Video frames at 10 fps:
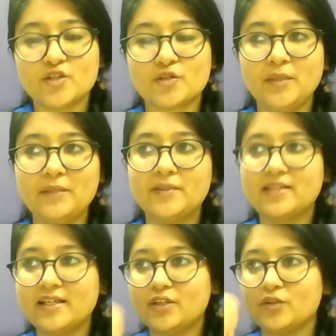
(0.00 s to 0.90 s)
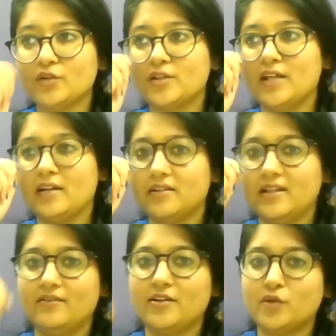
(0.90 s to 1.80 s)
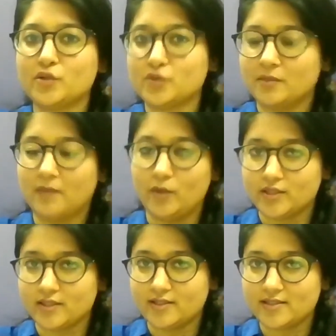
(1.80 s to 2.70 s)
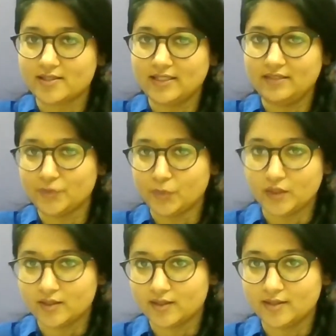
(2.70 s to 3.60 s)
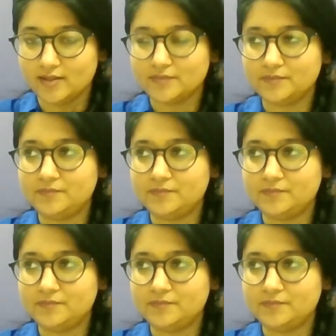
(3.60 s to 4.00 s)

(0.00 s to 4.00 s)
So people think, that they will go to the mountains, leave the world,